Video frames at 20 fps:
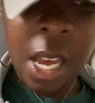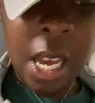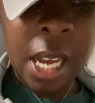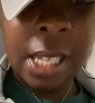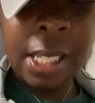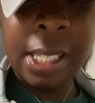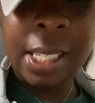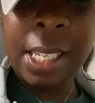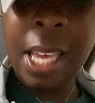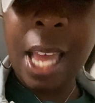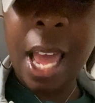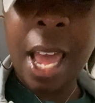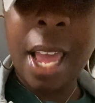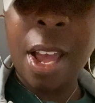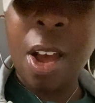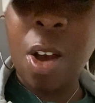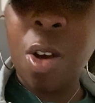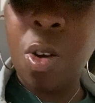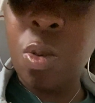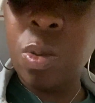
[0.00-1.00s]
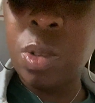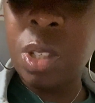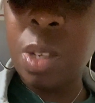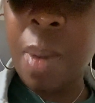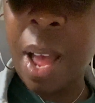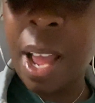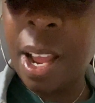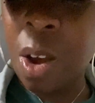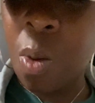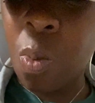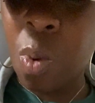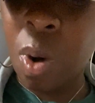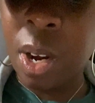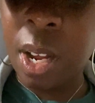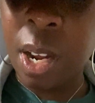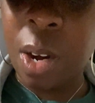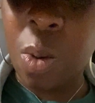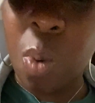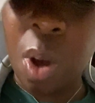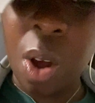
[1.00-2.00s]
CAO, somebody could work
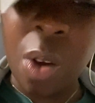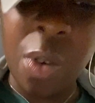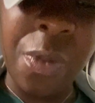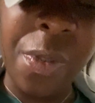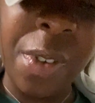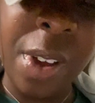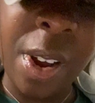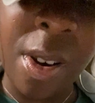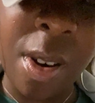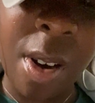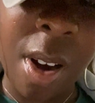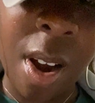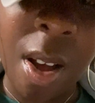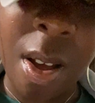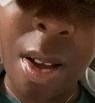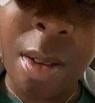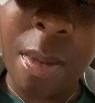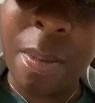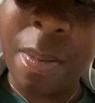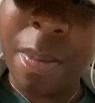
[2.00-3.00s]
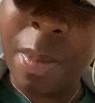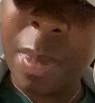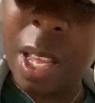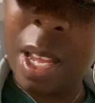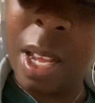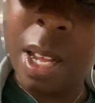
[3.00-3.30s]
at a welfare, um,